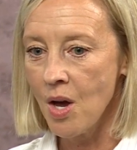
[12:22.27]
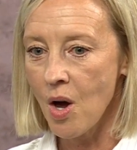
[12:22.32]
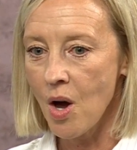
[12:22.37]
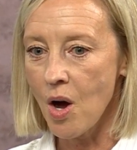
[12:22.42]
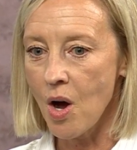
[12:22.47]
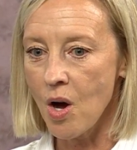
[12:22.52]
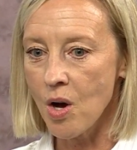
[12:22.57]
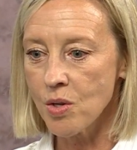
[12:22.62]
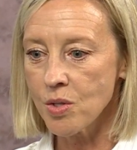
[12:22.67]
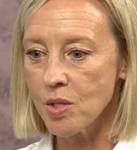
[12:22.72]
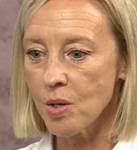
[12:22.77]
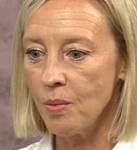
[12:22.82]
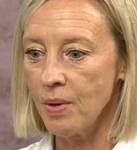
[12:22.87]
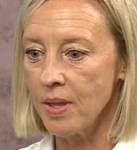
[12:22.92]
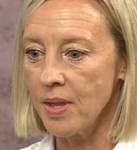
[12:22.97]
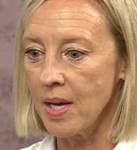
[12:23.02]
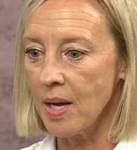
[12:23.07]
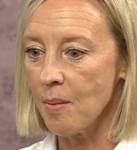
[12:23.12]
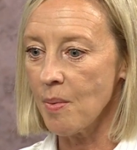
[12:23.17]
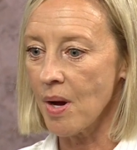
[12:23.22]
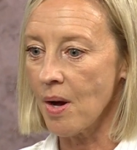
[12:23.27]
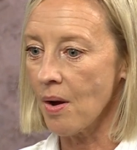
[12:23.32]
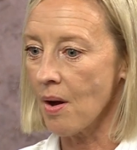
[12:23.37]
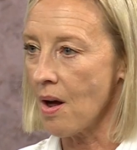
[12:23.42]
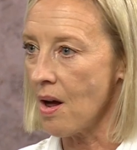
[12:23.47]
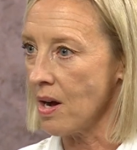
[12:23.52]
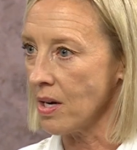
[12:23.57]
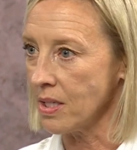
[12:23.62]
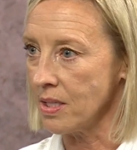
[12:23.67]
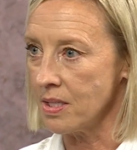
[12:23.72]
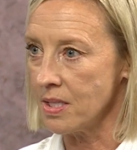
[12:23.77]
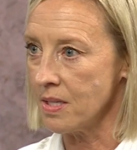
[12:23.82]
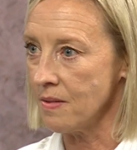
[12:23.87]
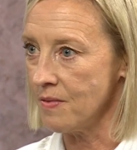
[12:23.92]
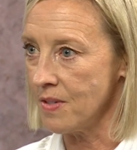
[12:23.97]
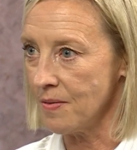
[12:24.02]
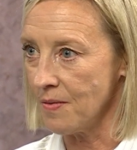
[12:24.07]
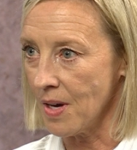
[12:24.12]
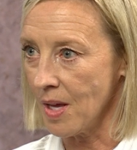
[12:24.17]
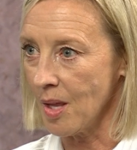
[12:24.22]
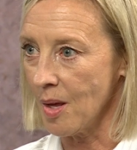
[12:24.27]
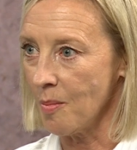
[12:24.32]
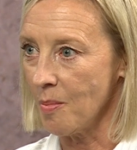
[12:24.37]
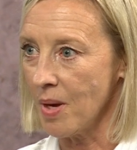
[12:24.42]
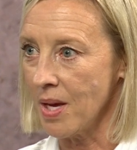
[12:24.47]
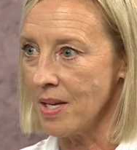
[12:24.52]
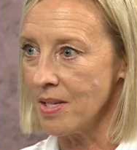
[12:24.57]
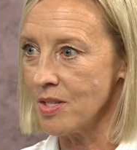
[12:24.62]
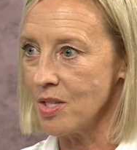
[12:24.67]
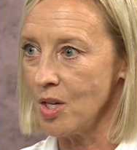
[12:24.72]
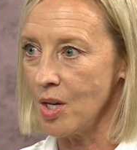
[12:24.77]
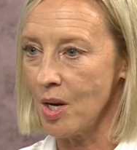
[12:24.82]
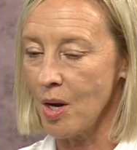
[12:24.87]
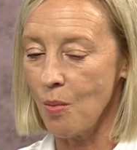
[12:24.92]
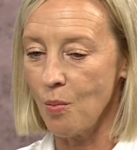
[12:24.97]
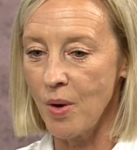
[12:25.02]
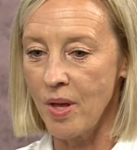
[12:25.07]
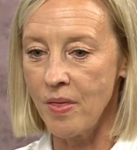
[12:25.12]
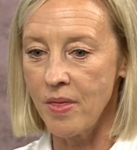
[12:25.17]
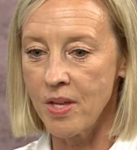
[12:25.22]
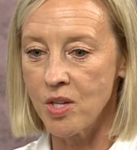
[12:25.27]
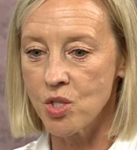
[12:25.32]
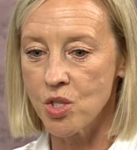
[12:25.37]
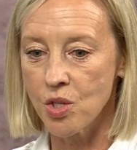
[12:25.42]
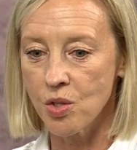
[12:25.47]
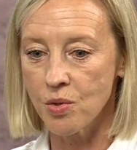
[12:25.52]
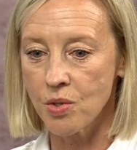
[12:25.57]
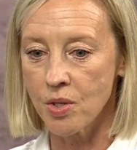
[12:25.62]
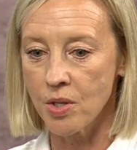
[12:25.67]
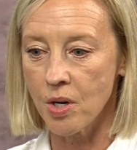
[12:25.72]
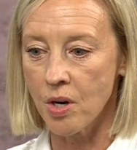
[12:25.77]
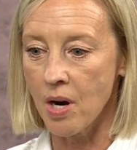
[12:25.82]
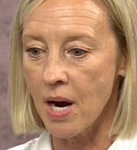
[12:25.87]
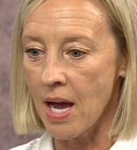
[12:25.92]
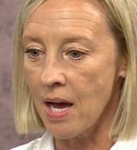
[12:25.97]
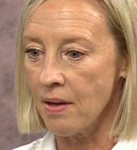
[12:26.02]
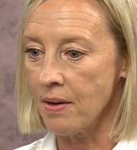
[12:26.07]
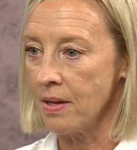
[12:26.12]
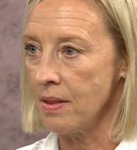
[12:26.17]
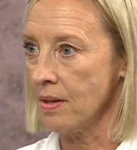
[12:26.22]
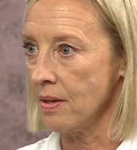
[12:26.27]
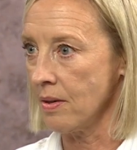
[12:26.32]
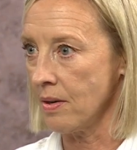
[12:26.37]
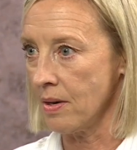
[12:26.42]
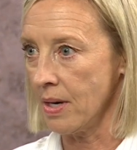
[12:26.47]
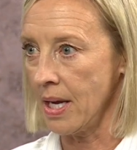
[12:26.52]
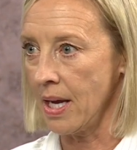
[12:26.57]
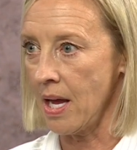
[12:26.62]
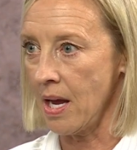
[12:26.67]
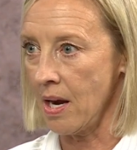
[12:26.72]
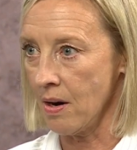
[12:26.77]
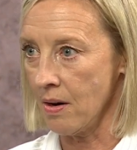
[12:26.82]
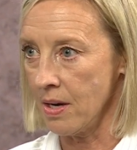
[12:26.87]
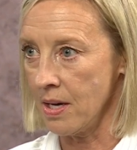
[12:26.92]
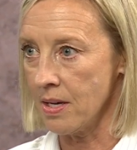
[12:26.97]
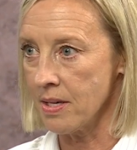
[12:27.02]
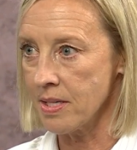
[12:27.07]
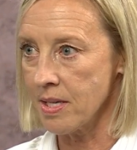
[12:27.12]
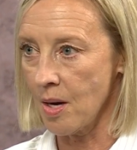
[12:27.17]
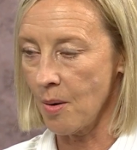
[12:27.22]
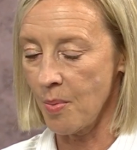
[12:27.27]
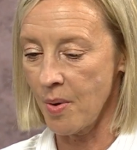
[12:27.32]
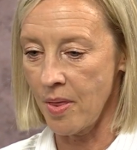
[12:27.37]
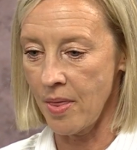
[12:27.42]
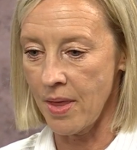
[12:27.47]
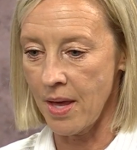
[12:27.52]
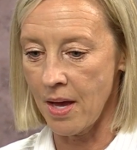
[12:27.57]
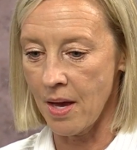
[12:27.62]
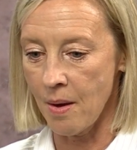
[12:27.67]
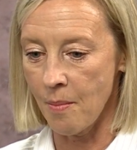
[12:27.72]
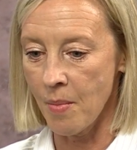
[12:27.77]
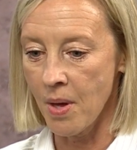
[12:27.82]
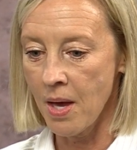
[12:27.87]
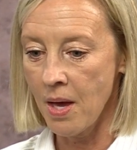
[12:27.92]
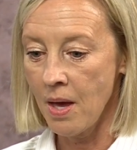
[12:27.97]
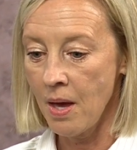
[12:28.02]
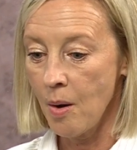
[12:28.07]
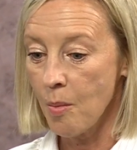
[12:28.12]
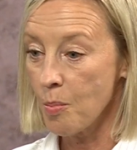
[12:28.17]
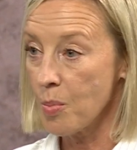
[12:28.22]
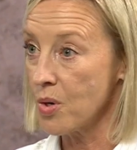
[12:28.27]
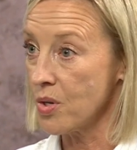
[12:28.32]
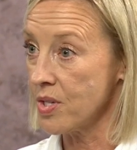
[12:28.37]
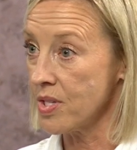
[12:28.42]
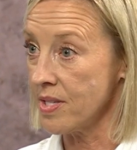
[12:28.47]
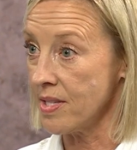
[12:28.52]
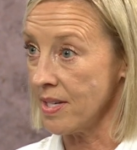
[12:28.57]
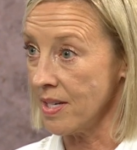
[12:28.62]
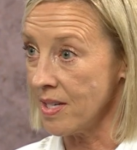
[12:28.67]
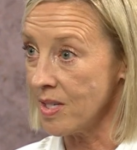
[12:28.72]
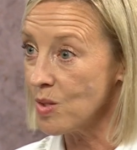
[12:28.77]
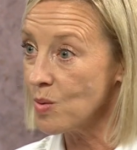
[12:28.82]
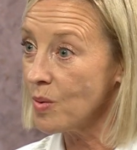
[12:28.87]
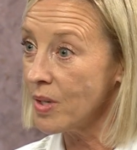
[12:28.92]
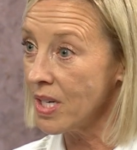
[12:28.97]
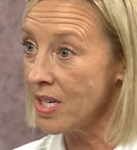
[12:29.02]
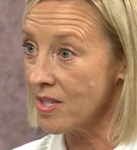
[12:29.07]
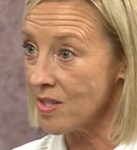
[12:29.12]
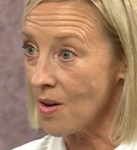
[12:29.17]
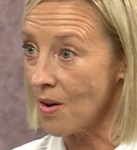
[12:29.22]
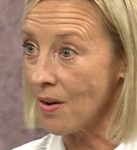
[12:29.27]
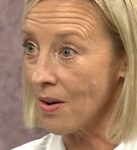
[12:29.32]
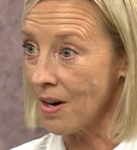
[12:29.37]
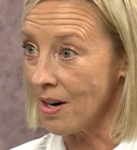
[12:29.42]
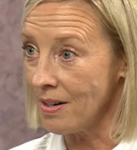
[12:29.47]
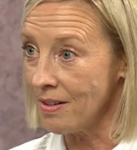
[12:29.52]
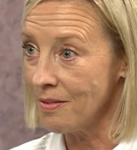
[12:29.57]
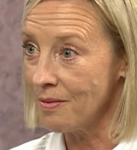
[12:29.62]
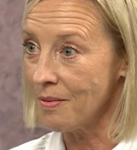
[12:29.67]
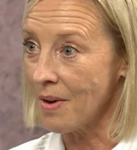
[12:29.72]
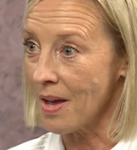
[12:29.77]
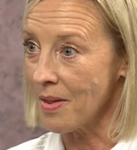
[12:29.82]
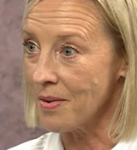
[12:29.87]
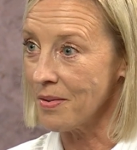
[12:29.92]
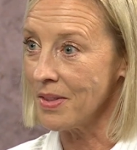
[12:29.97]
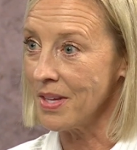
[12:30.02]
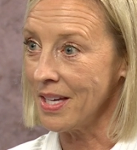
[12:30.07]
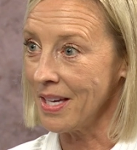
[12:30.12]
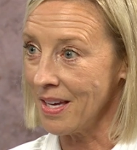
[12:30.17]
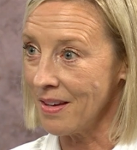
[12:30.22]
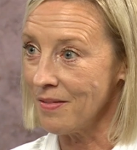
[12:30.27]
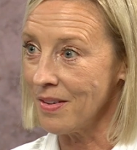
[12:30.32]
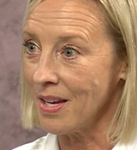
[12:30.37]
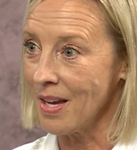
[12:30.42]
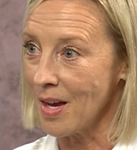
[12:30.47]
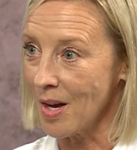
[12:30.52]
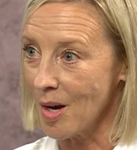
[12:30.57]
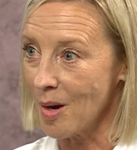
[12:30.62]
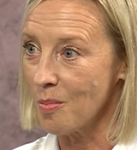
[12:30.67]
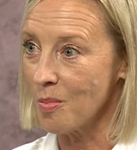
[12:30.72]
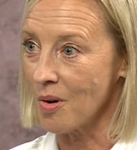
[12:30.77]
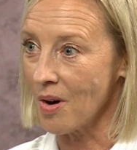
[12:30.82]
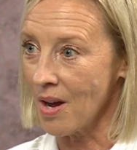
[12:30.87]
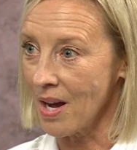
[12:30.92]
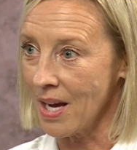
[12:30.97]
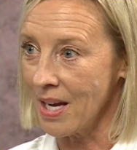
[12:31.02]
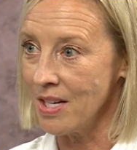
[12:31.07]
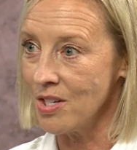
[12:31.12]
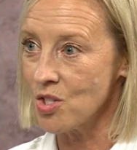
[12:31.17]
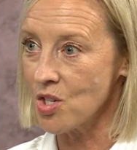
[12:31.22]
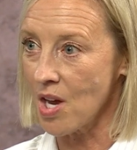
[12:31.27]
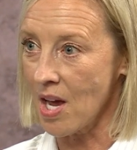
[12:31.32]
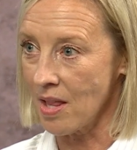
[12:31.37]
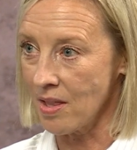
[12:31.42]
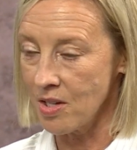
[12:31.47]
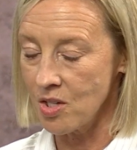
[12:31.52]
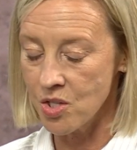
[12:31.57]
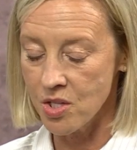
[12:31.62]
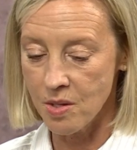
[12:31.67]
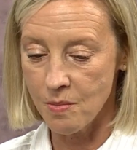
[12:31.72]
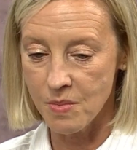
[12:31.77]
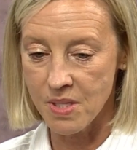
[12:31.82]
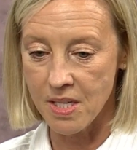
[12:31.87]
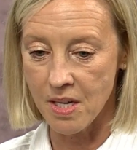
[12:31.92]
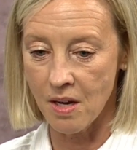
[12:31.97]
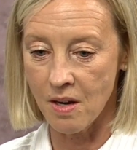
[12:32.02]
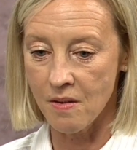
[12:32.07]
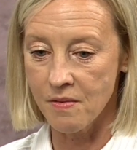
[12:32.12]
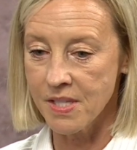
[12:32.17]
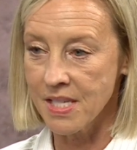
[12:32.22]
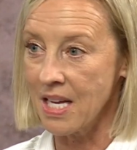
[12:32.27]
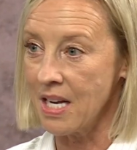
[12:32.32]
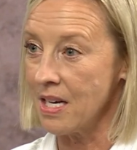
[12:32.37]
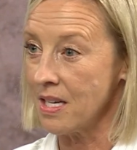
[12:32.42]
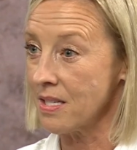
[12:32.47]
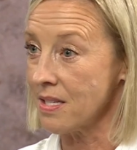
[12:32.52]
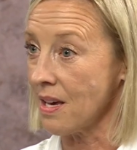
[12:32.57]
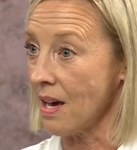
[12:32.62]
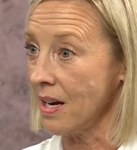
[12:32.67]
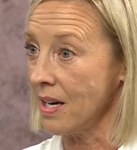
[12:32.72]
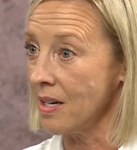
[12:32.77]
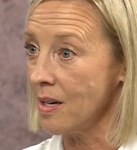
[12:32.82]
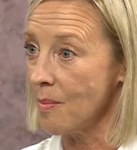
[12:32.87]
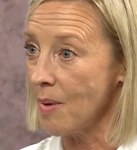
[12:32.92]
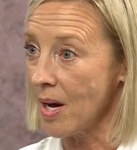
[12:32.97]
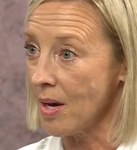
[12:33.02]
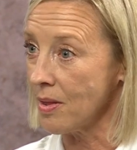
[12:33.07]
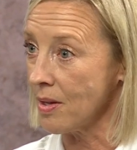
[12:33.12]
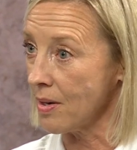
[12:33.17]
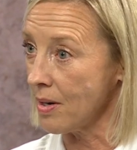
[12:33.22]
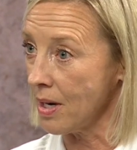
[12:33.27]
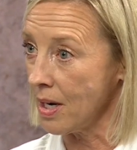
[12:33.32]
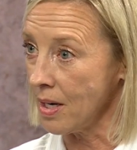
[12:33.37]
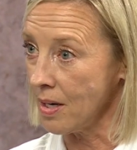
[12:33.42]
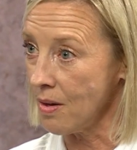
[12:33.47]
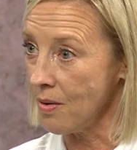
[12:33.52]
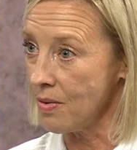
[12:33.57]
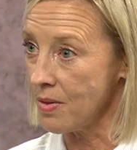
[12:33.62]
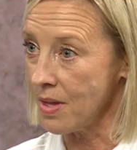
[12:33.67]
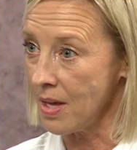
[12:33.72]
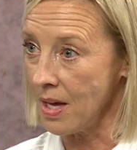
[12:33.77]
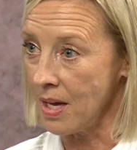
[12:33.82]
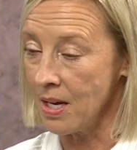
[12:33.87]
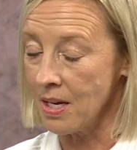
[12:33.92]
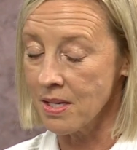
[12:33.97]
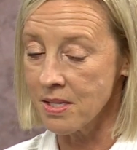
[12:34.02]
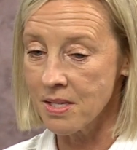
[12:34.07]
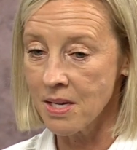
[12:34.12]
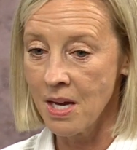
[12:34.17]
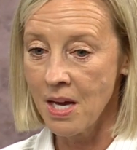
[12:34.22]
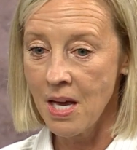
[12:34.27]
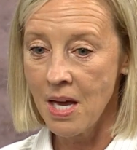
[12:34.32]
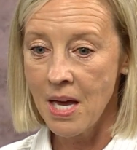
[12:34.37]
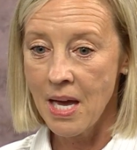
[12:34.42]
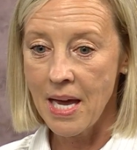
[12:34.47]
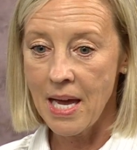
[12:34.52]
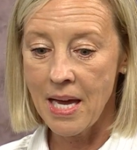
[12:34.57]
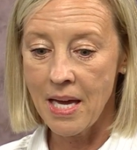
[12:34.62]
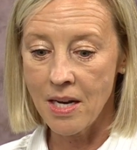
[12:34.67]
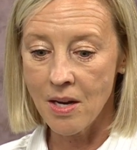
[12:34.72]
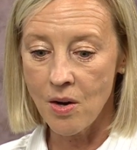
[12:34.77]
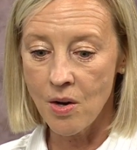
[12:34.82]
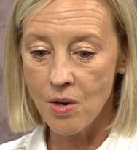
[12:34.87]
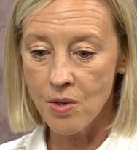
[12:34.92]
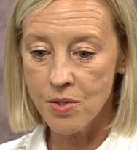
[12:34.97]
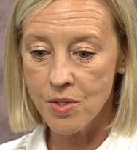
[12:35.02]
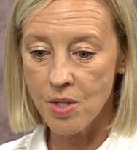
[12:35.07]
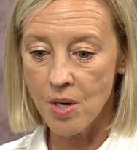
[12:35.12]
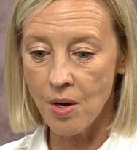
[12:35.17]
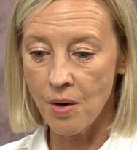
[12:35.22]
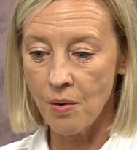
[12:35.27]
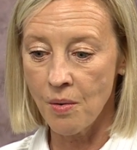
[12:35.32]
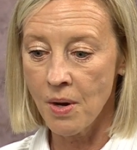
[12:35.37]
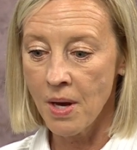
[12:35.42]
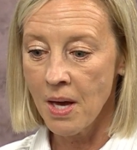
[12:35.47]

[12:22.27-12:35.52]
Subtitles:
Also, we think about cognitive development, when the children are out in the learning areas, helping them persist when it's hard rather than giving up, right? Challenge themselves, get excited about learning new things, and also